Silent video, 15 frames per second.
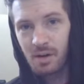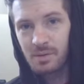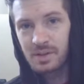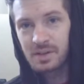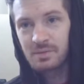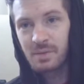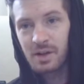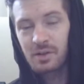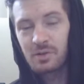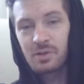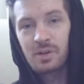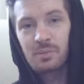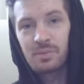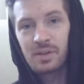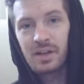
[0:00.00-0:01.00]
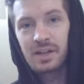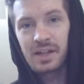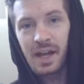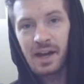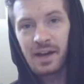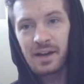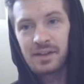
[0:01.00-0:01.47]
I mean, it doesn't matter who you're playing
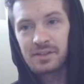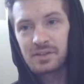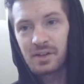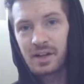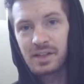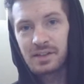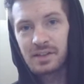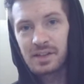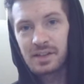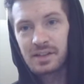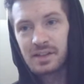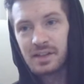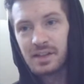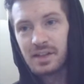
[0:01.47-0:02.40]
as or anything.